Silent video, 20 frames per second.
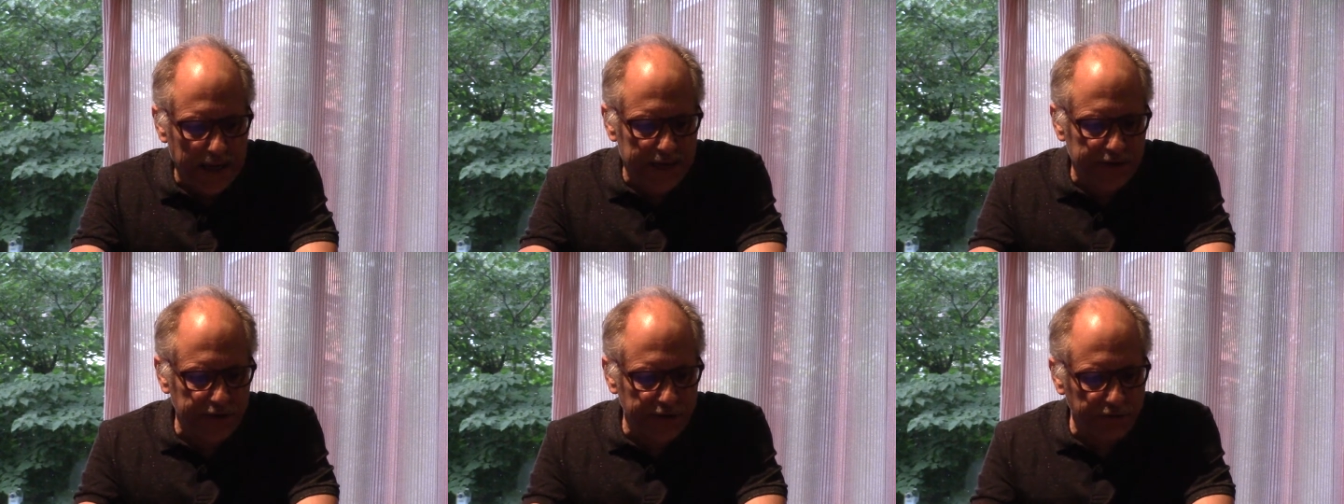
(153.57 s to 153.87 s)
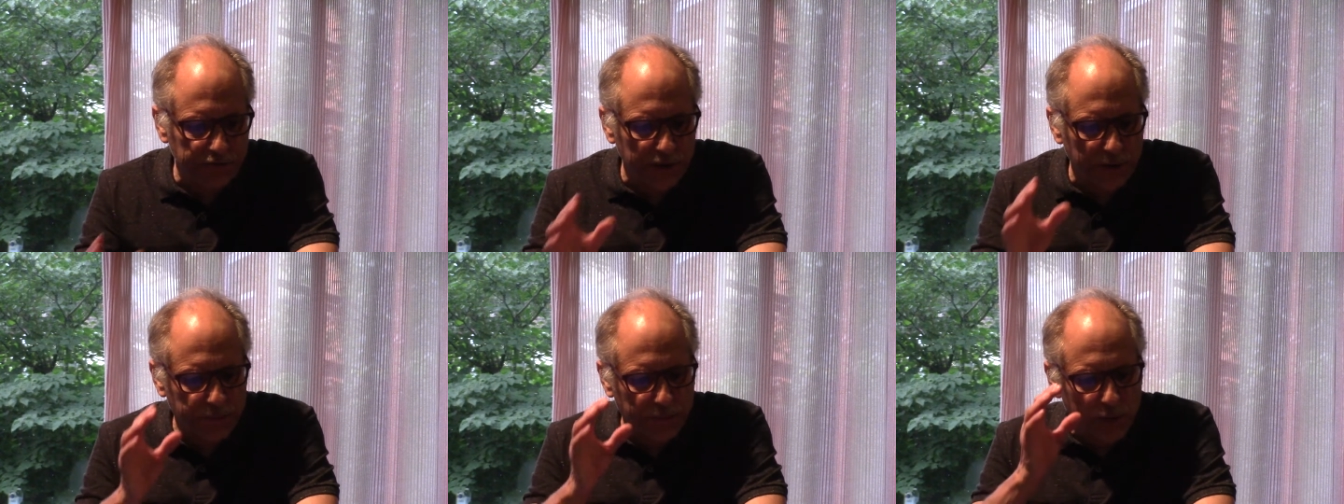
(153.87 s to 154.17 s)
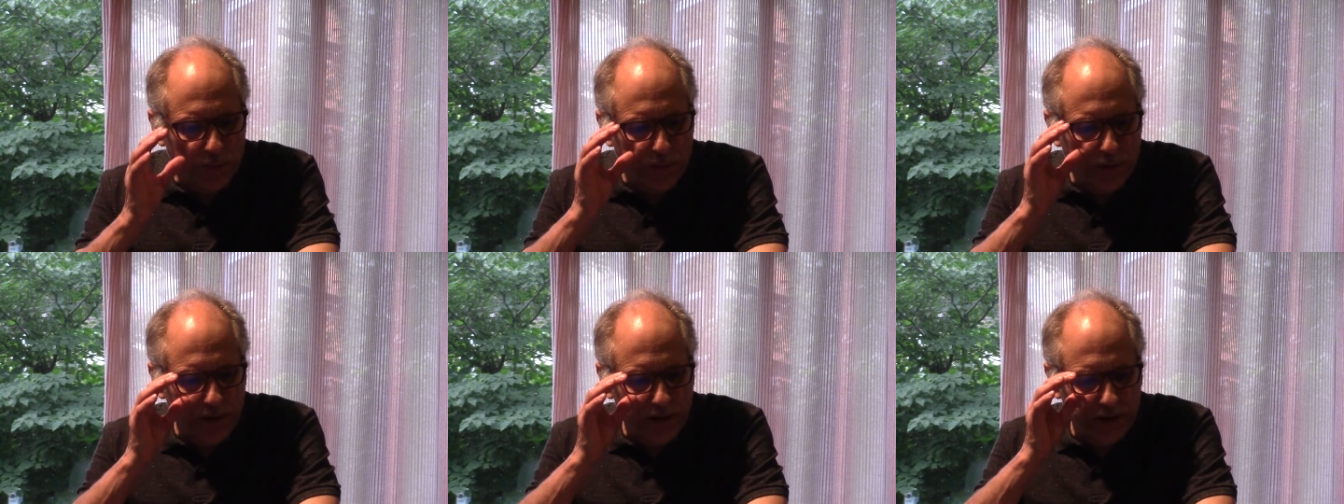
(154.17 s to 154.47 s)
and
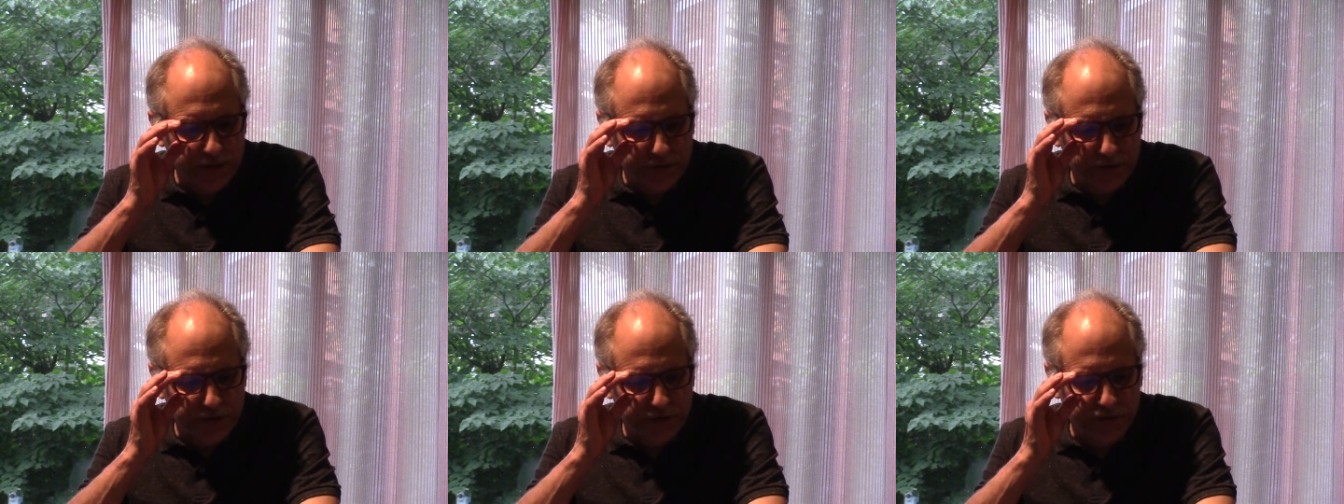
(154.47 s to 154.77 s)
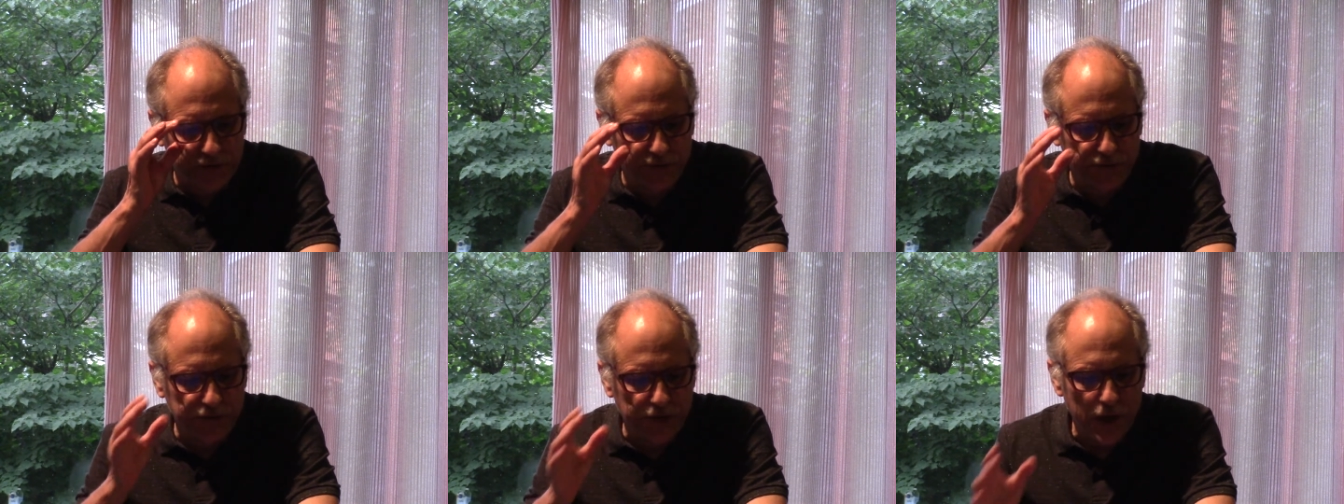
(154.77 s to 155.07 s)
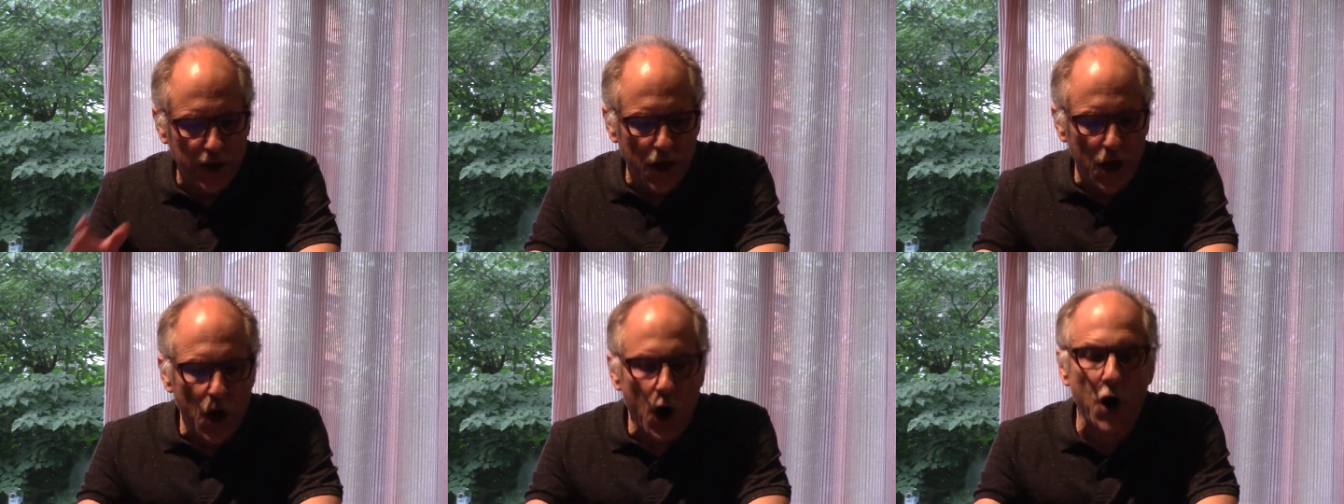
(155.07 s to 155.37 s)
neoliberal politicians
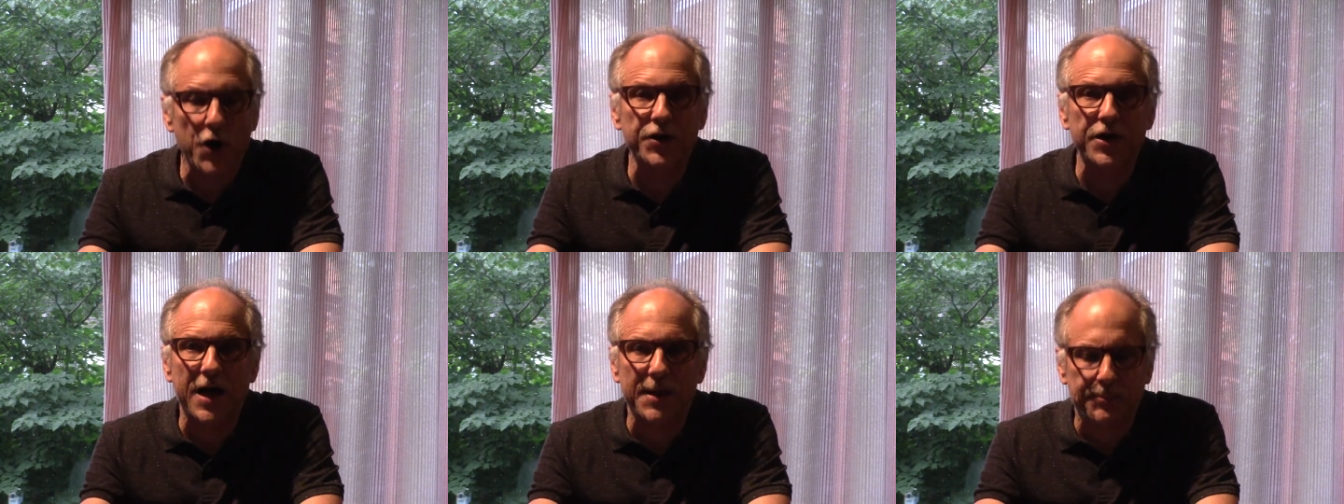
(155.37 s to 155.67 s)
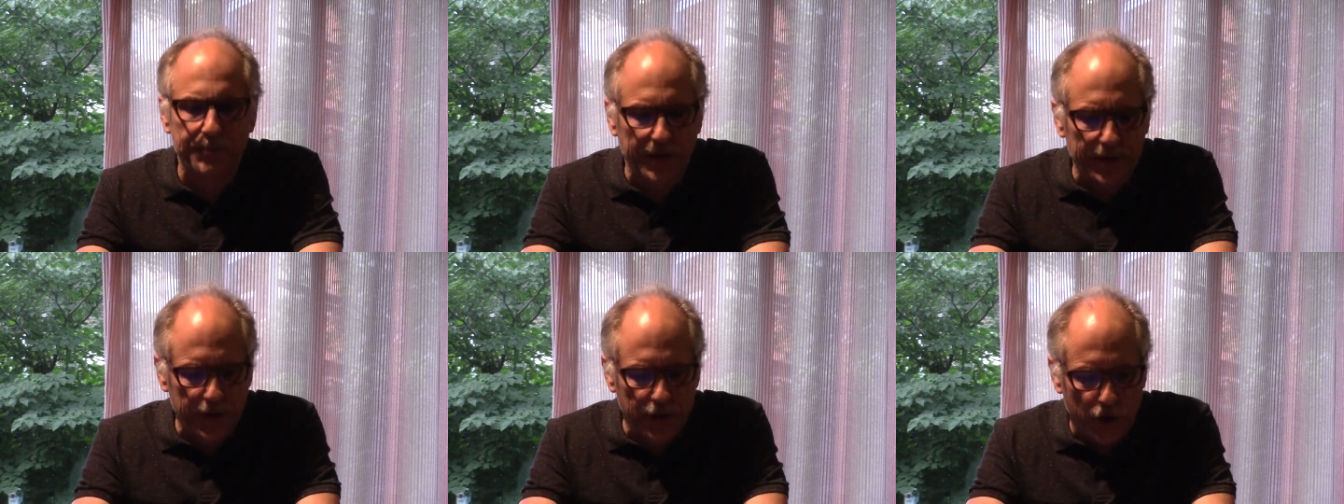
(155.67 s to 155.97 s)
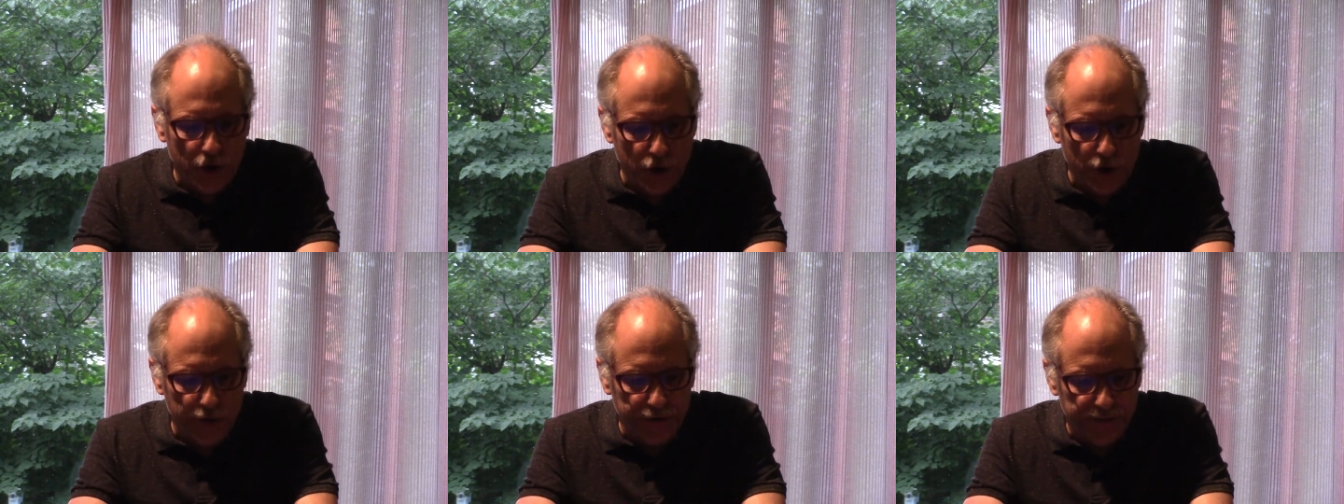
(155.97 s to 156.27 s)
are not being
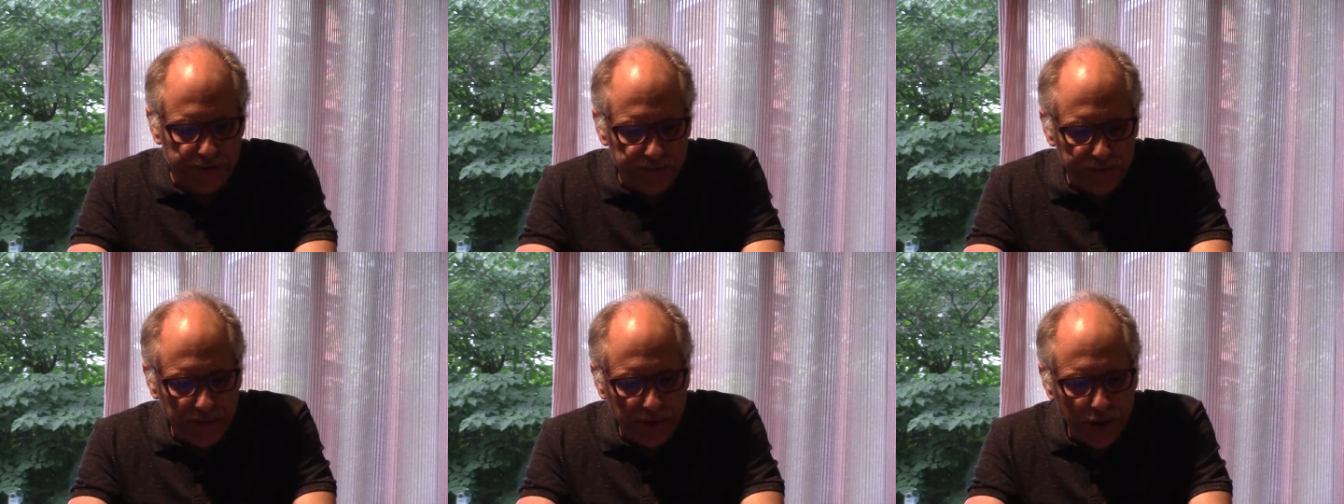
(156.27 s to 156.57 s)
heard.